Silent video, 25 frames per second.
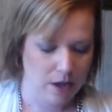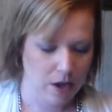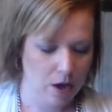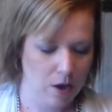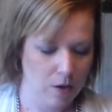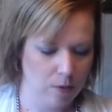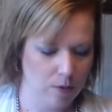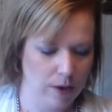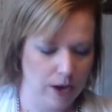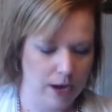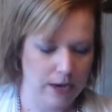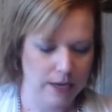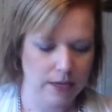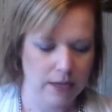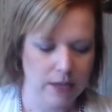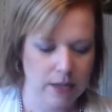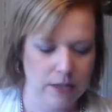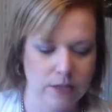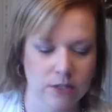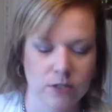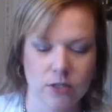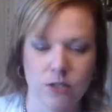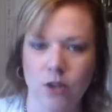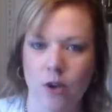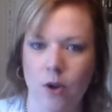All right,
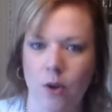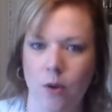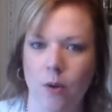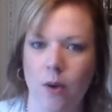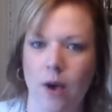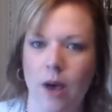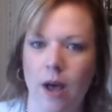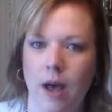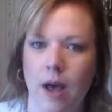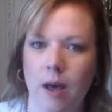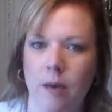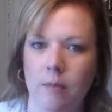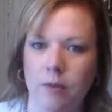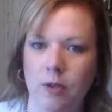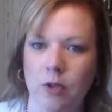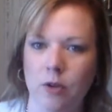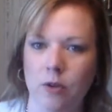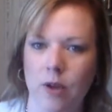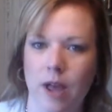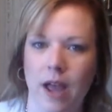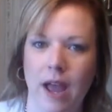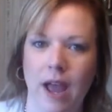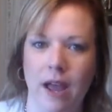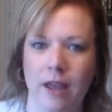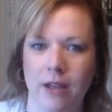so
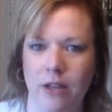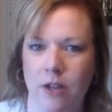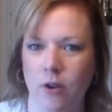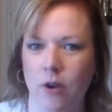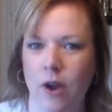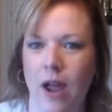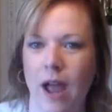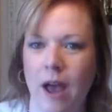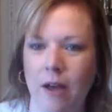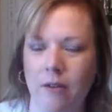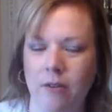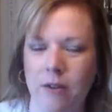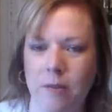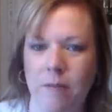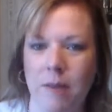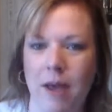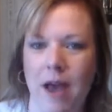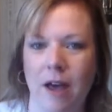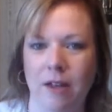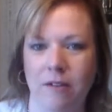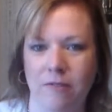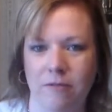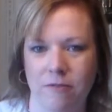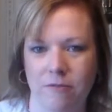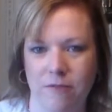you're out and
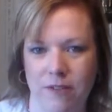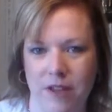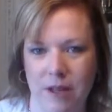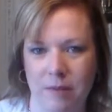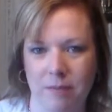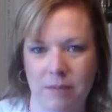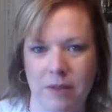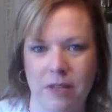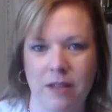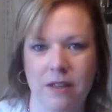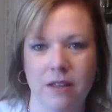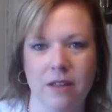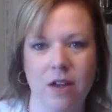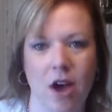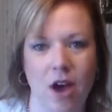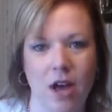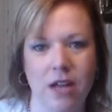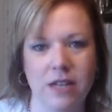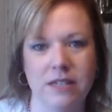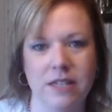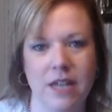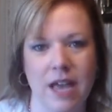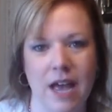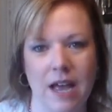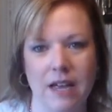about in family
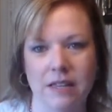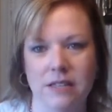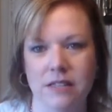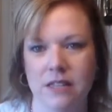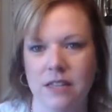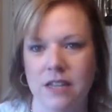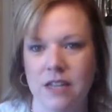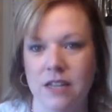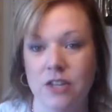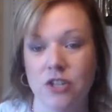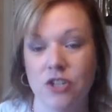contacts.